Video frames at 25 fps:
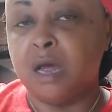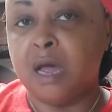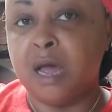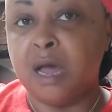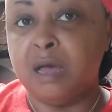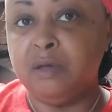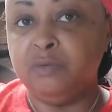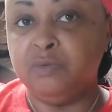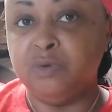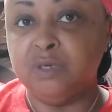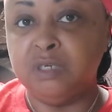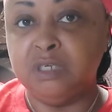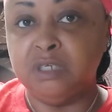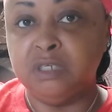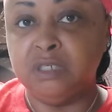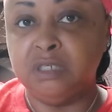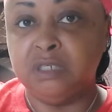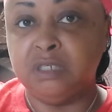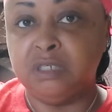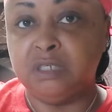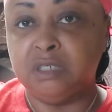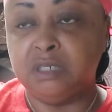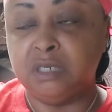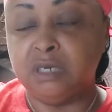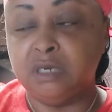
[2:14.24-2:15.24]
I
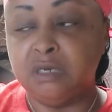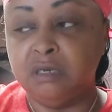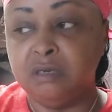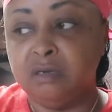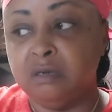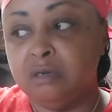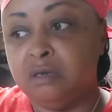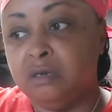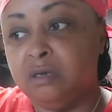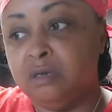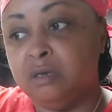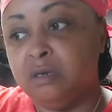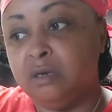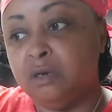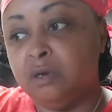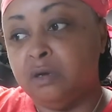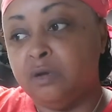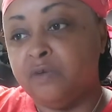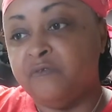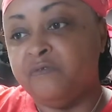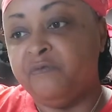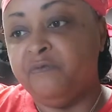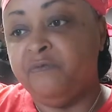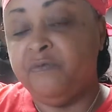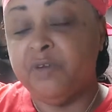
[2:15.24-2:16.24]
was
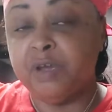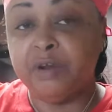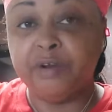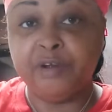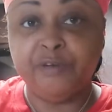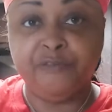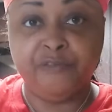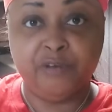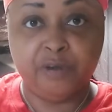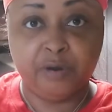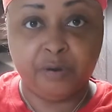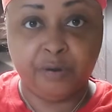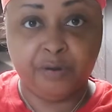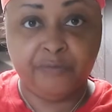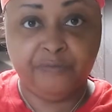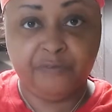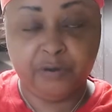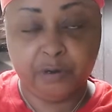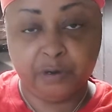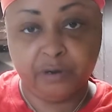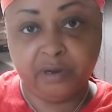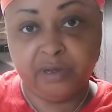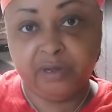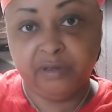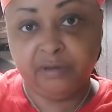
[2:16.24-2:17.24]
very, very,
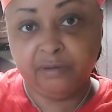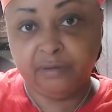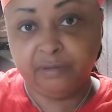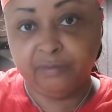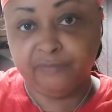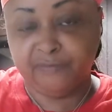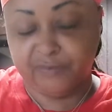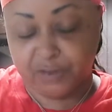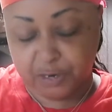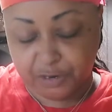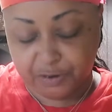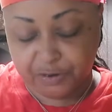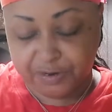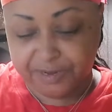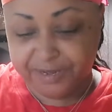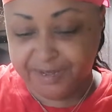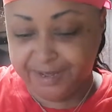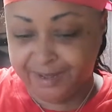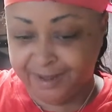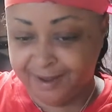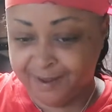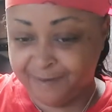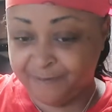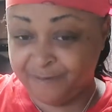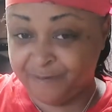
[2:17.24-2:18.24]
very, very,
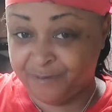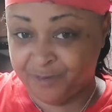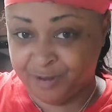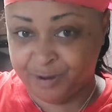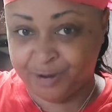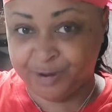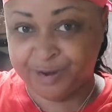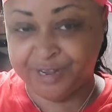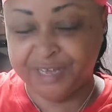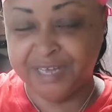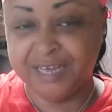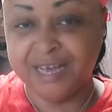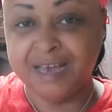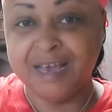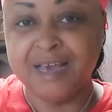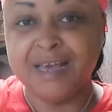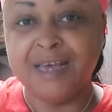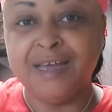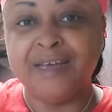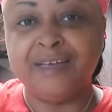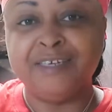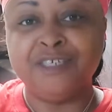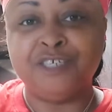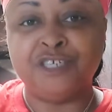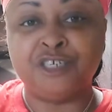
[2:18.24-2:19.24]
very
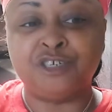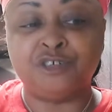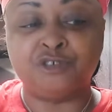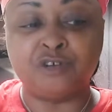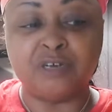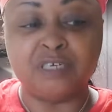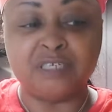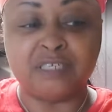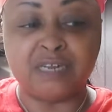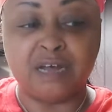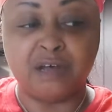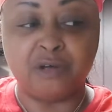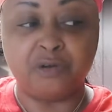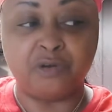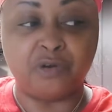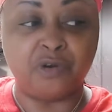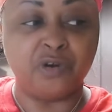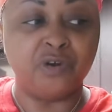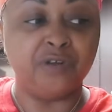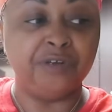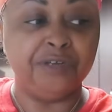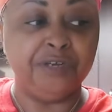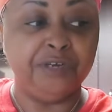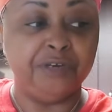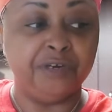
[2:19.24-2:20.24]
stressed out
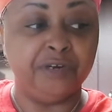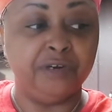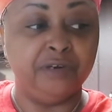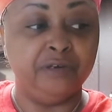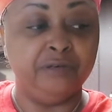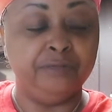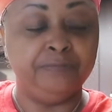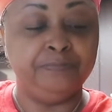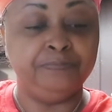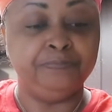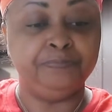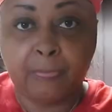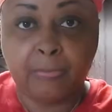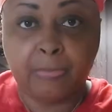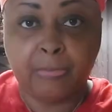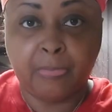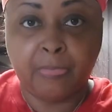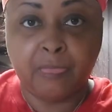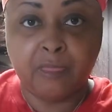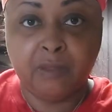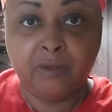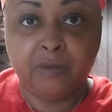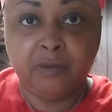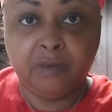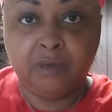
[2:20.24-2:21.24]
earlier.
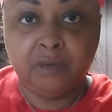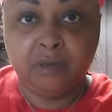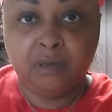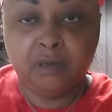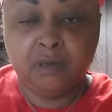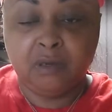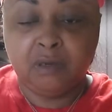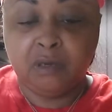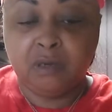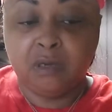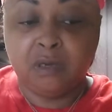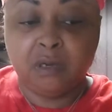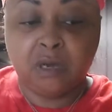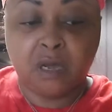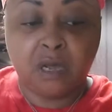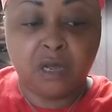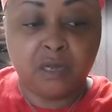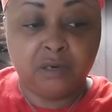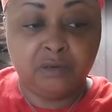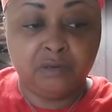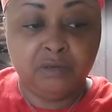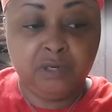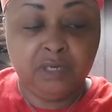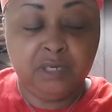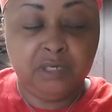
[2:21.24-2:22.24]
I
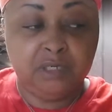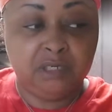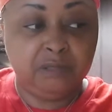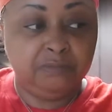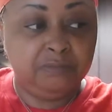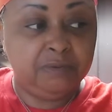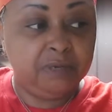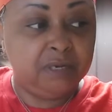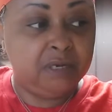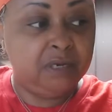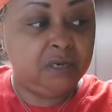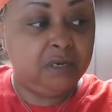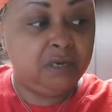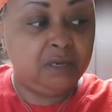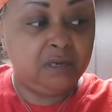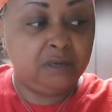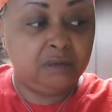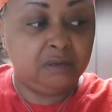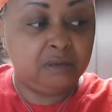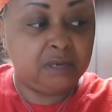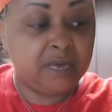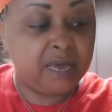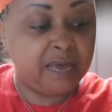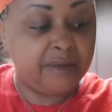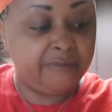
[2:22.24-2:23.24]
don't need to be
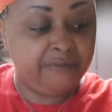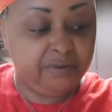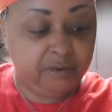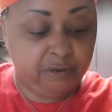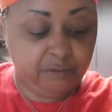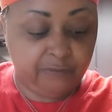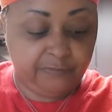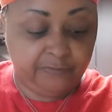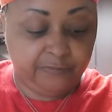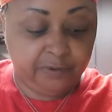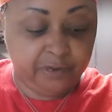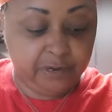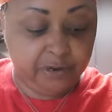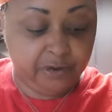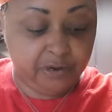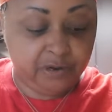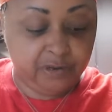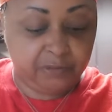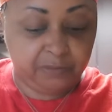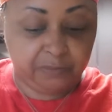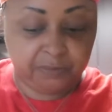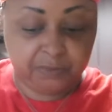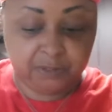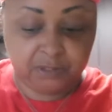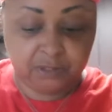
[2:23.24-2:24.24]
having no
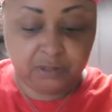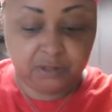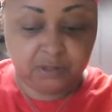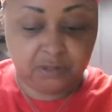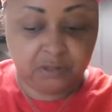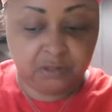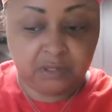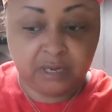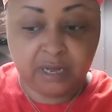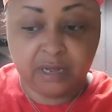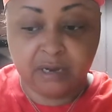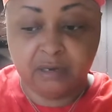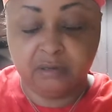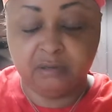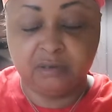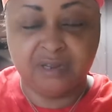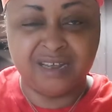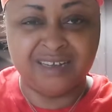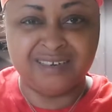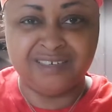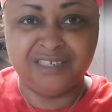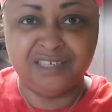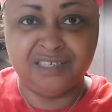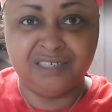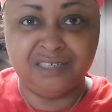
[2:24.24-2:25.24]
flare-ups. That
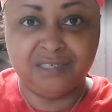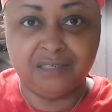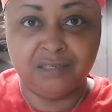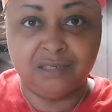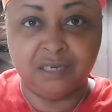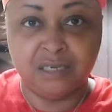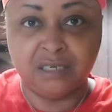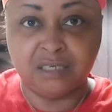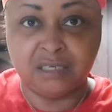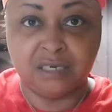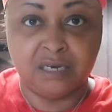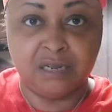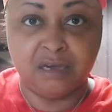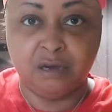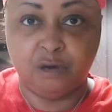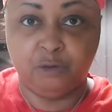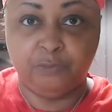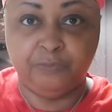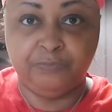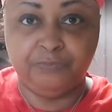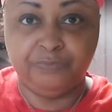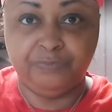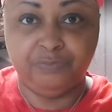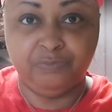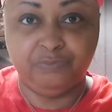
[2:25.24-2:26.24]
that just doesn't
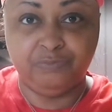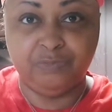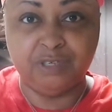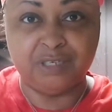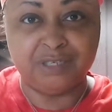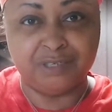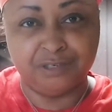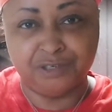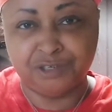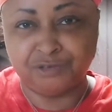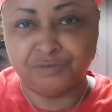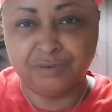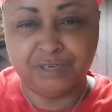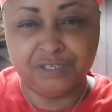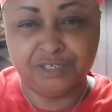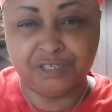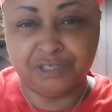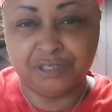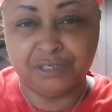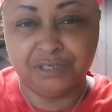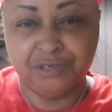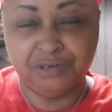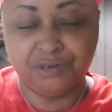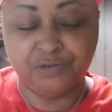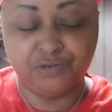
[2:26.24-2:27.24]
help the
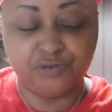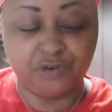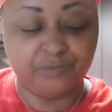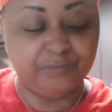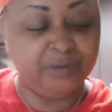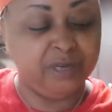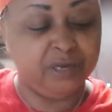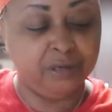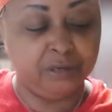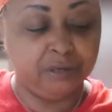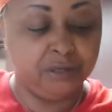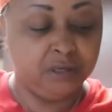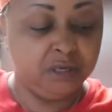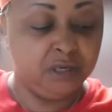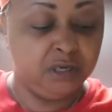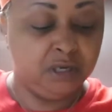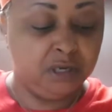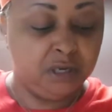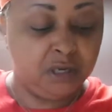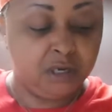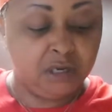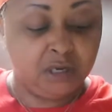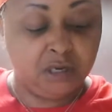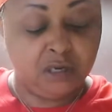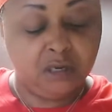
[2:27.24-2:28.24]
situation. You know what I mean?
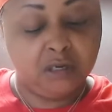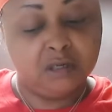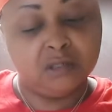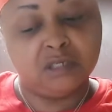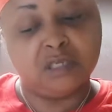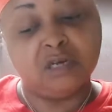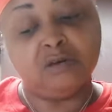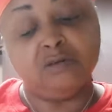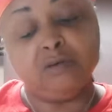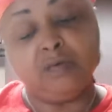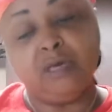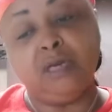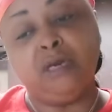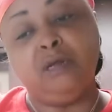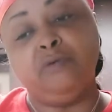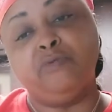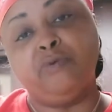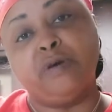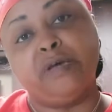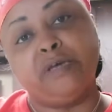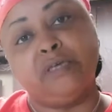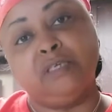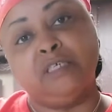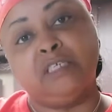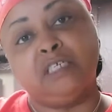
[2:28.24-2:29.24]
So
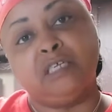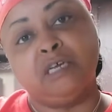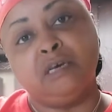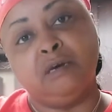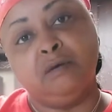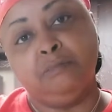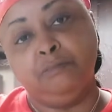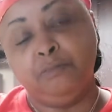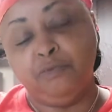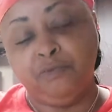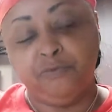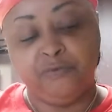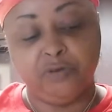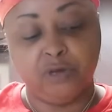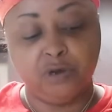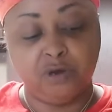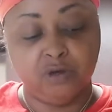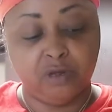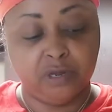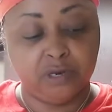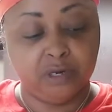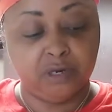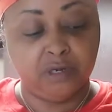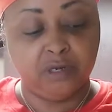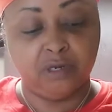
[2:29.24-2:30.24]
anyways, moving
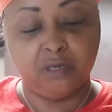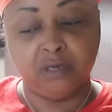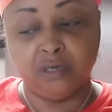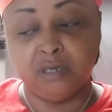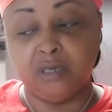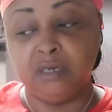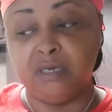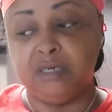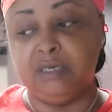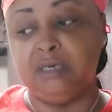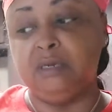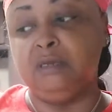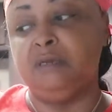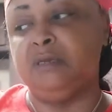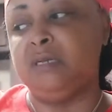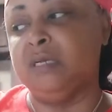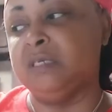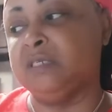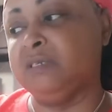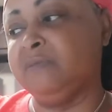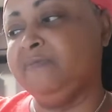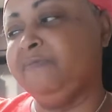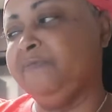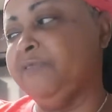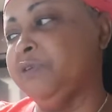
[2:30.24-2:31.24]
on. It, it
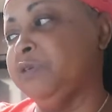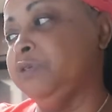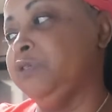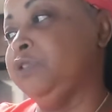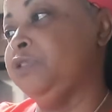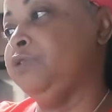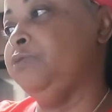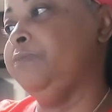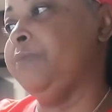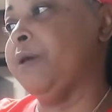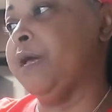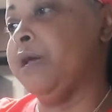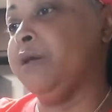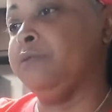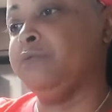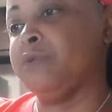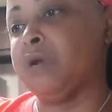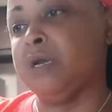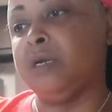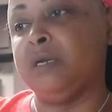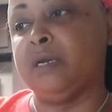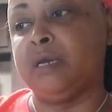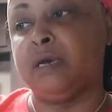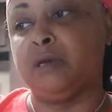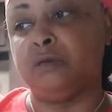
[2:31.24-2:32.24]
doesn't feel too bad
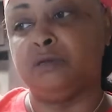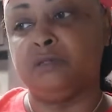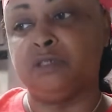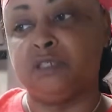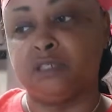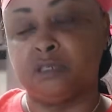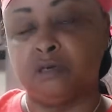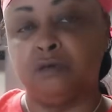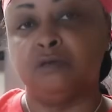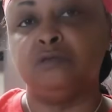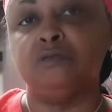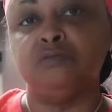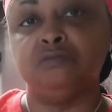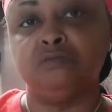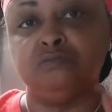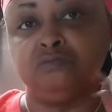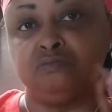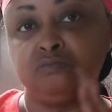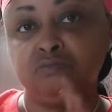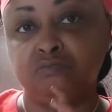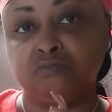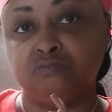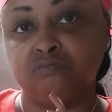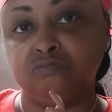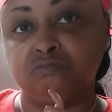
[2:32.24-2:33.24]
right now. So,
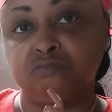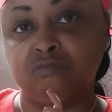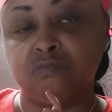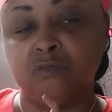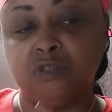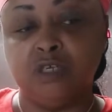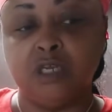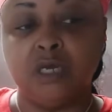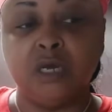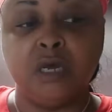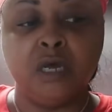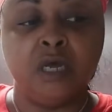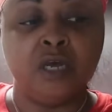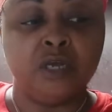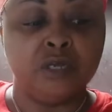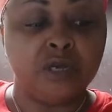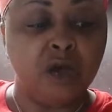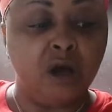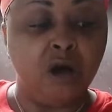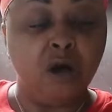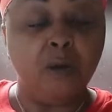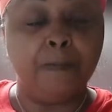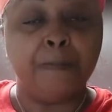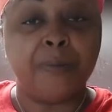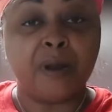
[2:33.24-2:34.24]

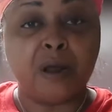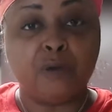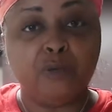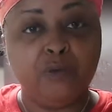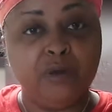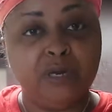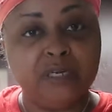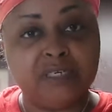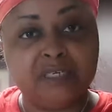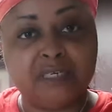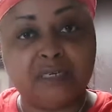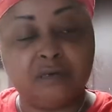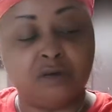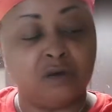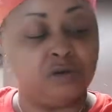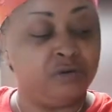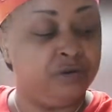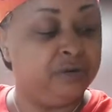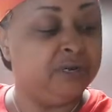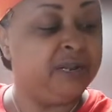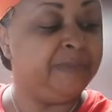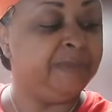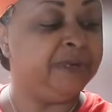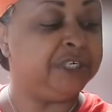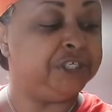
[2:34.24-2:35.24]
y'all, but I wanted to, oh,
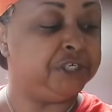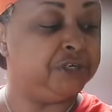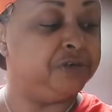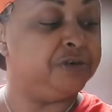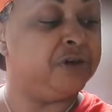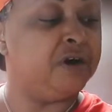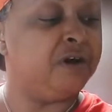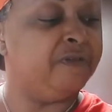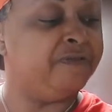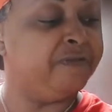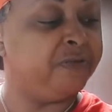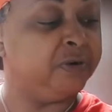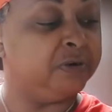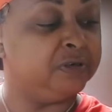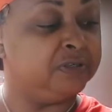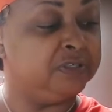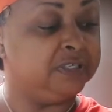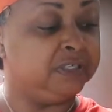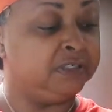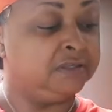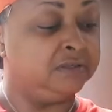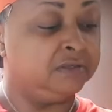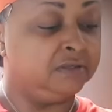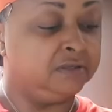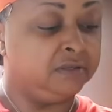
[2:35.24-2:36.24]
let me show y'all
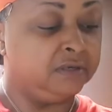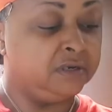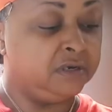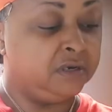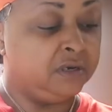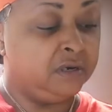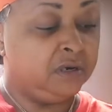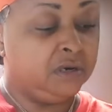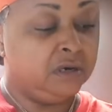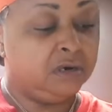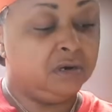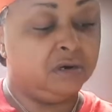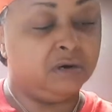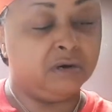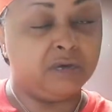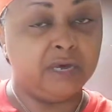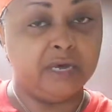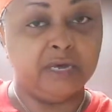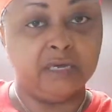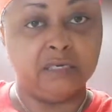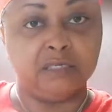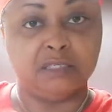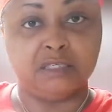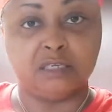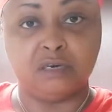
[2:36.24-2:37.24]
first.
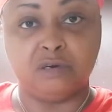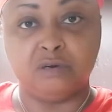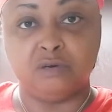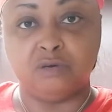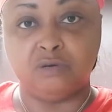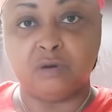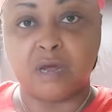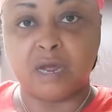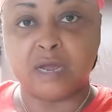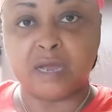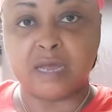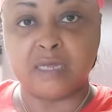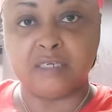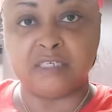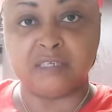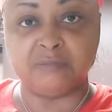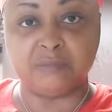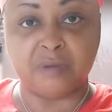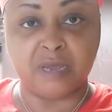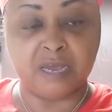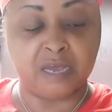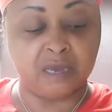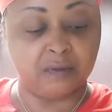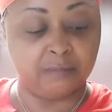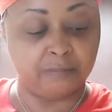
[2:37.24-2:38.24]
Okay, so I got some
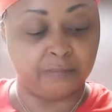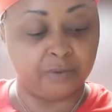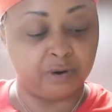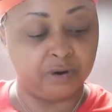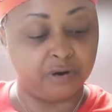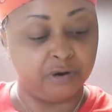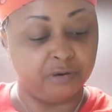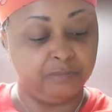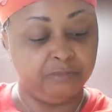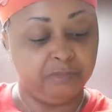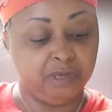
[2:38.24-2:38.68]
hamburger